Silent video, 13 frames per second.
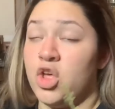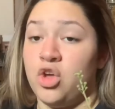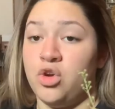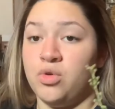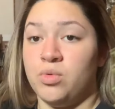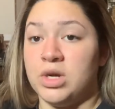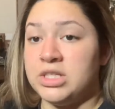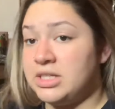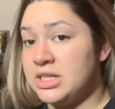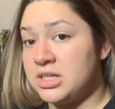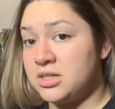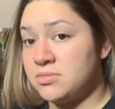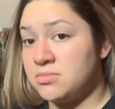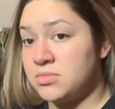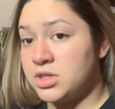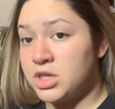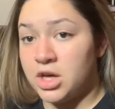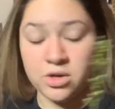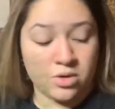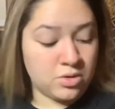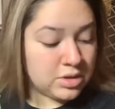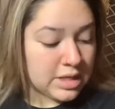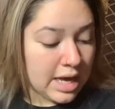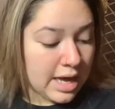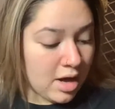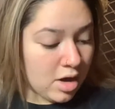rustic goes.
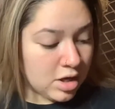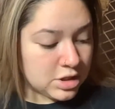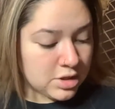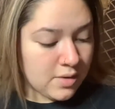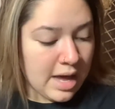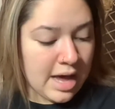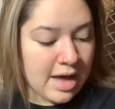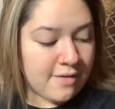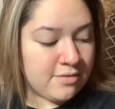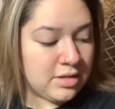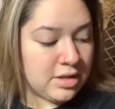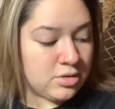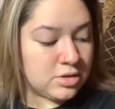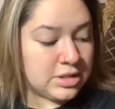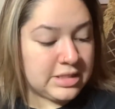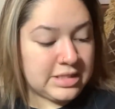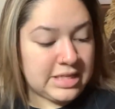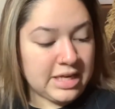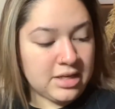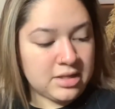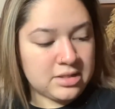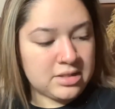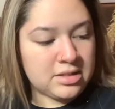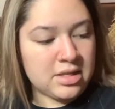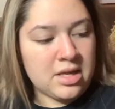I also have little sticks